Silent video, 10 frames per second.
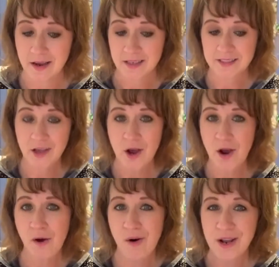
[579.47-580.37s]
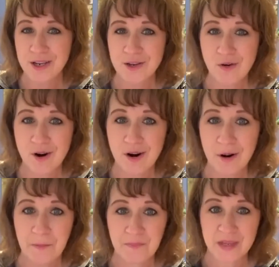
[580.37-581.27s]
So
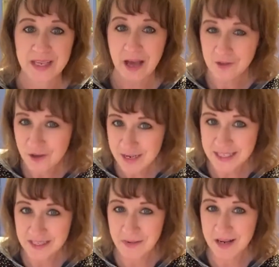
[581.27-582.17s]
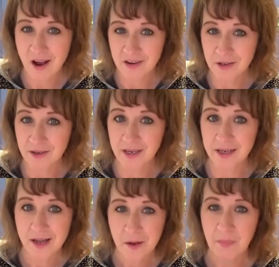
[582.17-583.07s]
your calendar needs to be
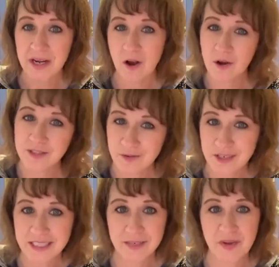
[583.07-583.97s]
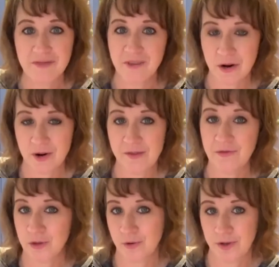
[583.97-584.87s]
concrete, but it also needs to be very
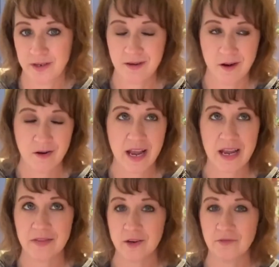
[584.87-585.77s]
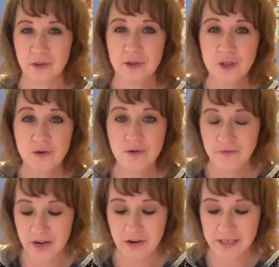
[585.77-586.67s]
fluid. Okay, and they're for two
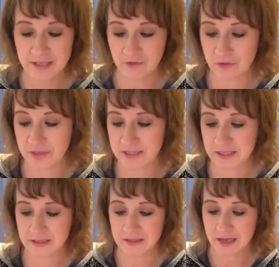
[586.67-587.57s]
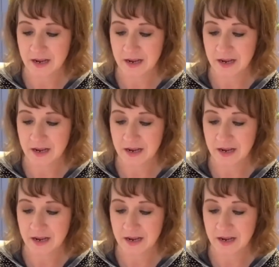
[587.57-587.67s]
very different reasons.